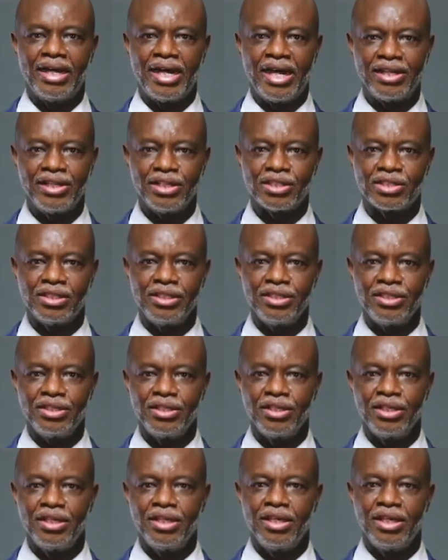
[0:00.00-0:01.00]

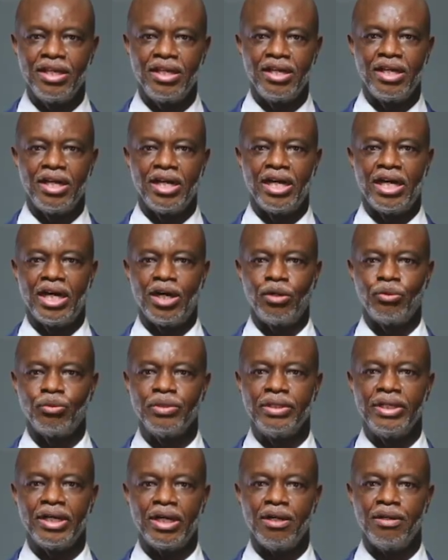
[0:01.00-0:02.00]
Honestly, I
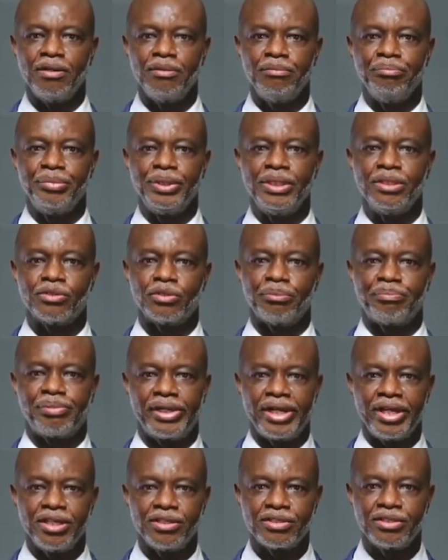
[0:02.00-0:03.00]
would not be
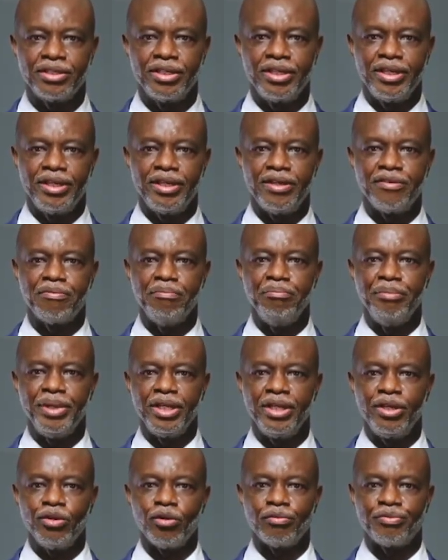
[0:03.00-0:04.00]
surprised if
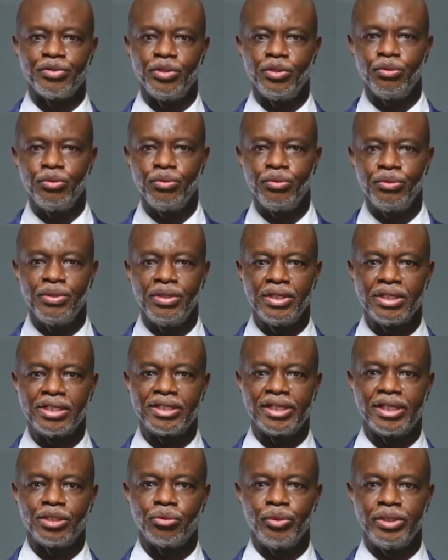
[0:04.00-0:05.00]
many of you
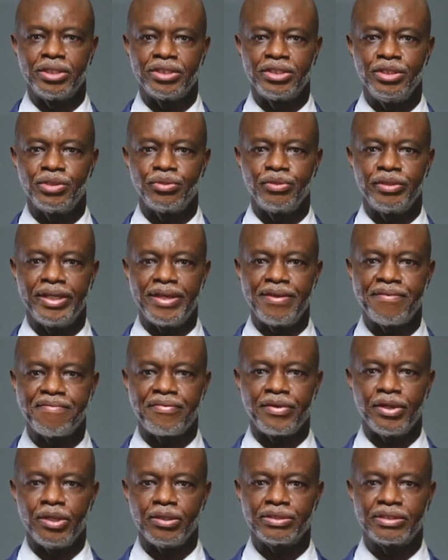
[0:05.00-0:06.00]
graduating today
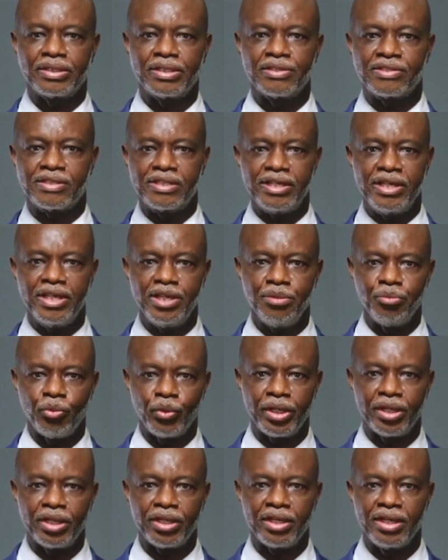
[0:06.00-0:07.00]
felt the same
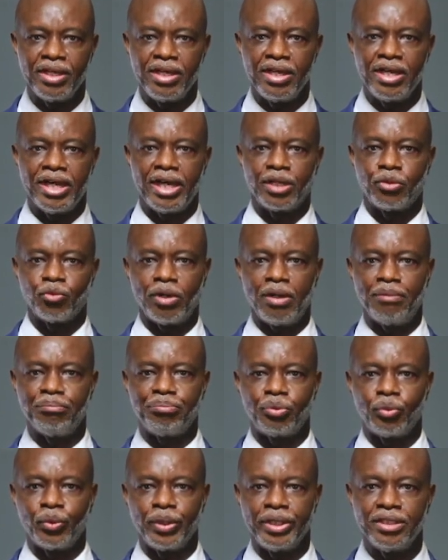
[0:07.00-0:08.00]
way at
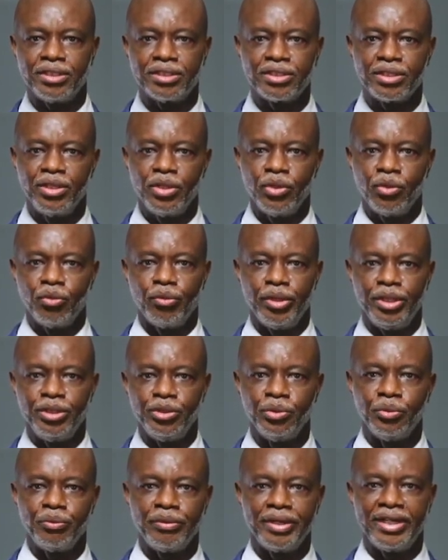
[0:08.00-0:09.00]
one point
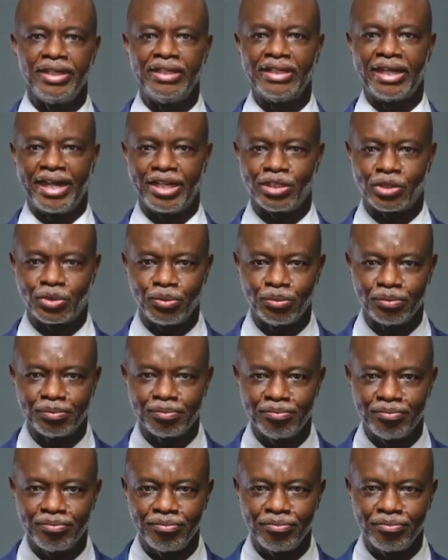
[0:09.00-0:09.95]
when you were in high school.